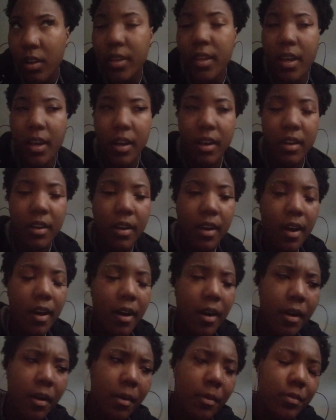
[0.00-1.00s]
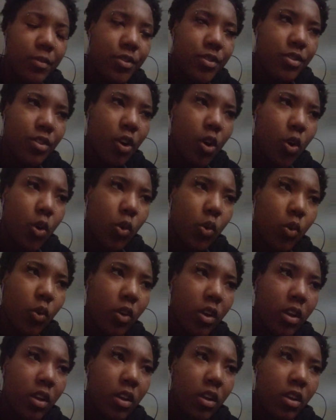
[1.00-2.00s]
Yeah.
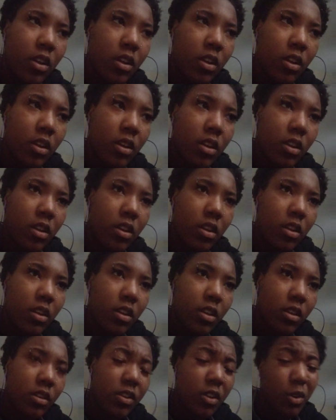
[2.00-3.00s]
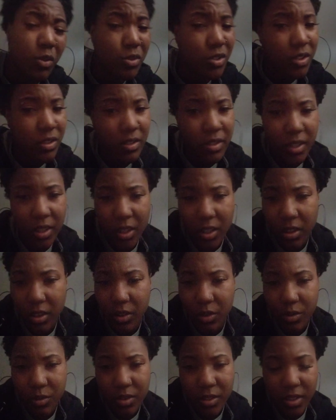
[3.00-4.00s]
So don't just think you're
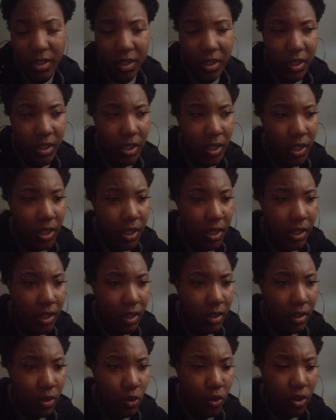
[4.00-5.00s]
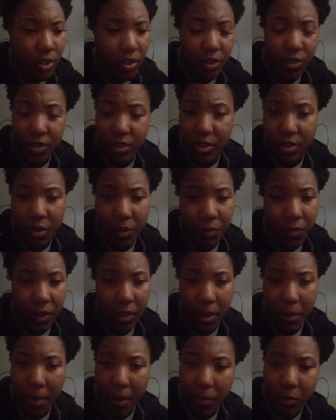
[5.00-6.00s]
going to sit in there or you just going to
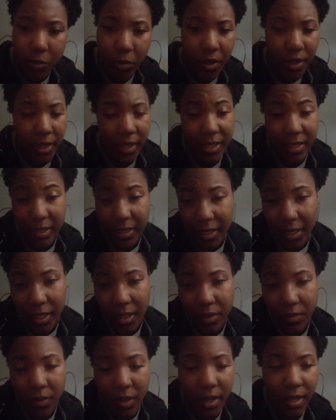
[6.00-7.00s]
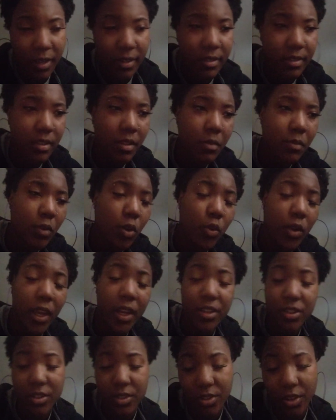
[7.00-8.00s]
fill out paperwork and leave. I guess some
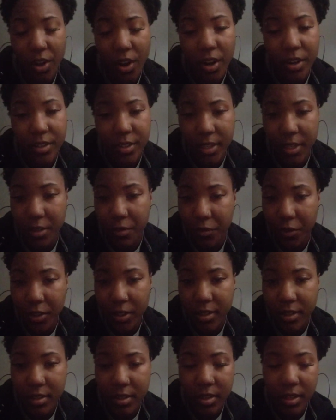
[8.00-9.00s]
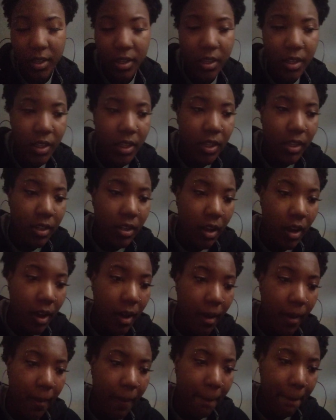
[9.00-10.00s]
locations are different.
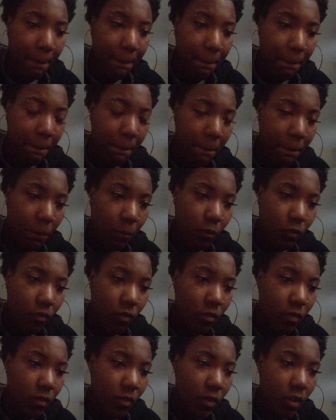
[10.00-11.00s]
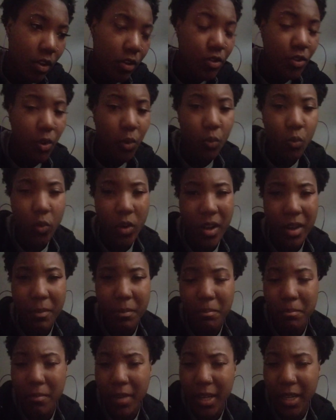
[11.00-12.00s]
Um, so
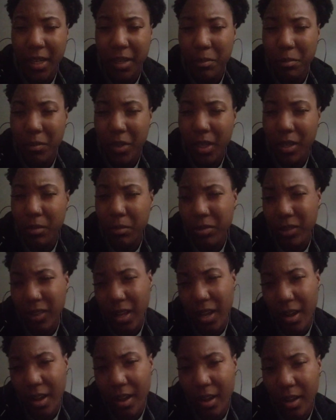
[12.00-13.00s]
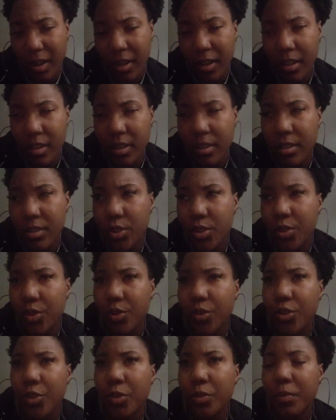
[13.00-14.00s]
what made me apply
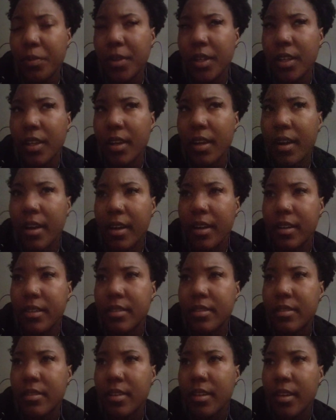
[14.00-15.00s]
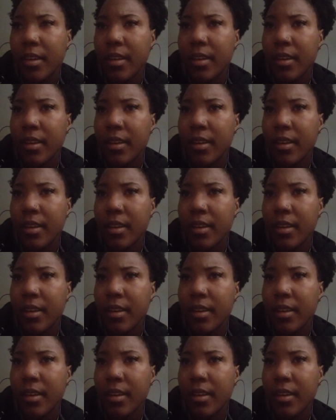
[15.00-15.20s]
to UPS?